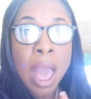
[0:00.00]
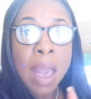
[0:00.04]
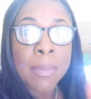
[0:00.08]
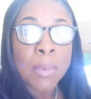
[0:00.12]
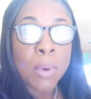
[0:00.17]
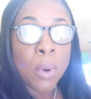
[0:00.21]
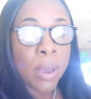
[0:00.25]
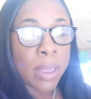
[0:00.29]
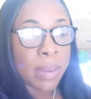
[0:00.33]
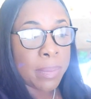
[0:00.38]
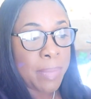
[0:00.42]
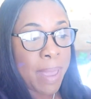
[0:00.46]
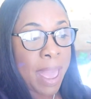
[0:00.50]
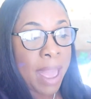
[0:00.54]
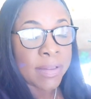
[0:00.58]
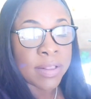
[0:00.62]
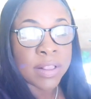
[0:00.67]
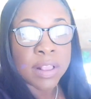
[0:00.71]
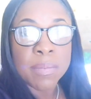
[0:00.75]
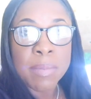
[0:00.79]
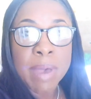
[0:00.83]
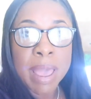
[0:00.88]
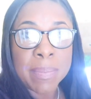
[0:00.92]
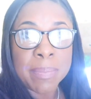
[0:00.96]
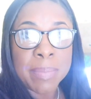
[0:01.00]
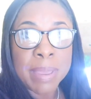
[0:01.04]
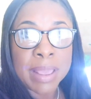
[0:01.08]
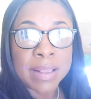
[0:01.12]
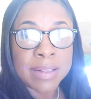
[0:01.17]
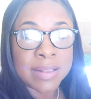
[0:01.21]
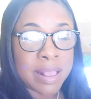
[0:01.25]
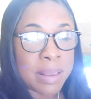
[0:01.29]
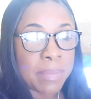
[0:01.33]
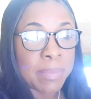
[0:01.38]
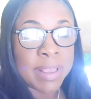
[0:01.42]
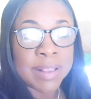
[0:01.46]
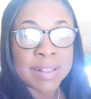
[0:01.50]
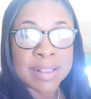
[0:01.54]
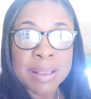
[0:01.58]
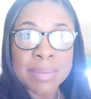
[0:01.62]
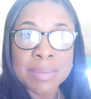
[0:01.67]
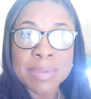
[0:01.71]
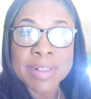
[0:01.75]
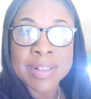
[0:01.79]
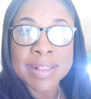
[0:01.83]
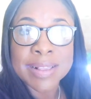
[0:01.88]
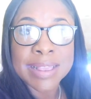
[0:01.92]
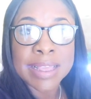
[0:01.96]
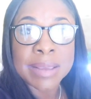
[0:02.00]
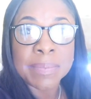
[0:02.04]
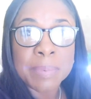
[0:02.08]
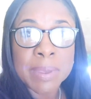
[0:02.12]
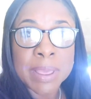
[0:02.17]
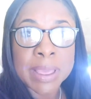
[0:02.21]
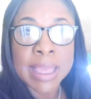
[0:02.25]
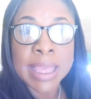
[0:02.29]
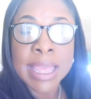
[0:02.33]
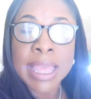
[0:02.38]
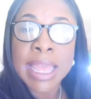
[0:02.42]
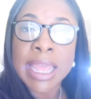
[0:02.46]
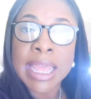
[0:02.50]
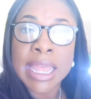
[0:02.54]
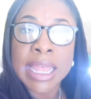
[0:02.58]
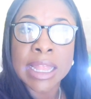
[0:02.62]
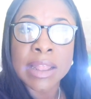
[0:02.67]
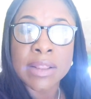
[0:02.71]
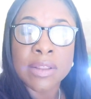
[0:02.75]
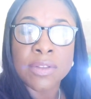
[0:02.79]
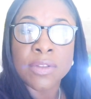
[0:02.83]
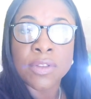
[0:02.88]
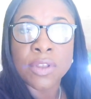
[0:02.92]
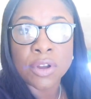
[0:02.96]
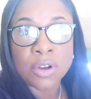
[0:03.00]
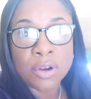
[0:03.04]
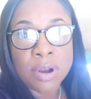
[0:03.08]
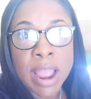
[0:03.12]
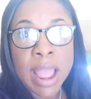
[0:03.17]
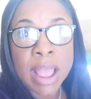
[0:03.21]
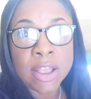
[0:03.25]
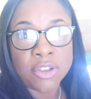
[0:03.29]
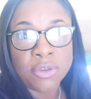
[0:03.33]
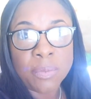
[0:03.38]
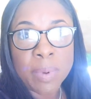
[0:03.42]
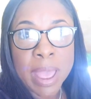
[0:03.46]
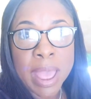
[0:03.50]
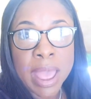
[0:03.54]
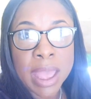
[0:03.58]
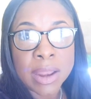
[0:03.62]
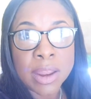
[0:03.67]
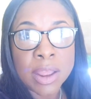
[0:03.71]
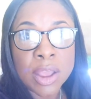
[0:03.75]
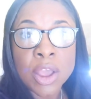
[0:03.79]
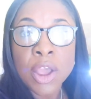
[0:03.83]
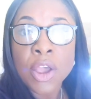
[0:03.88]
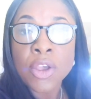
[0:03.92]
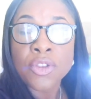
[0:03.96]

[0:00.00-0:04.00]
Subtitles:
I'm going back to my base. That means I'm sleeping in the crash pad.